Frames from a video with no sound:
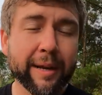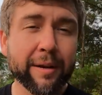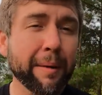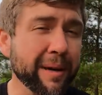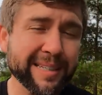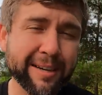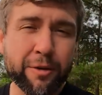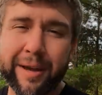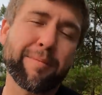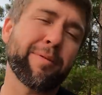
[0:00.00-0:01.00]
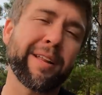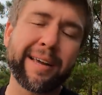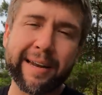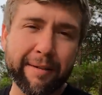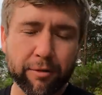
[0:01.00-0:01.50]
Now, I'm not saying you can't
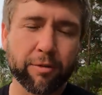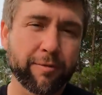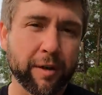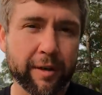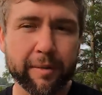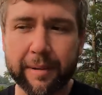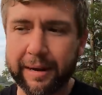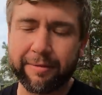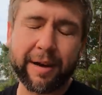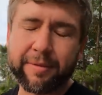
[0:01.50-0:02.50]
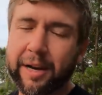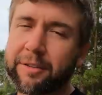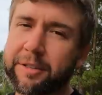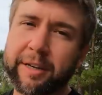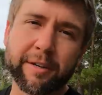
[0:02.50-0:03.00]
play and have a little fun and buy
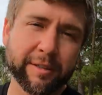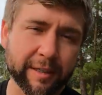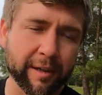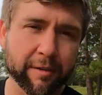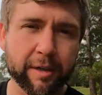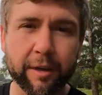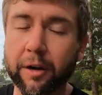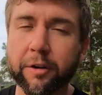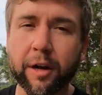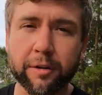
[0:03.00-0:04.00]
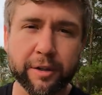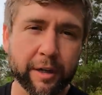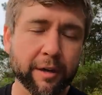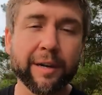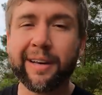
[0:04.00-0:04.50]
$5 here, $10 here, $100
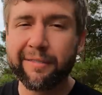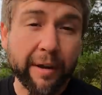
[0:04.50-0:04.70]
here,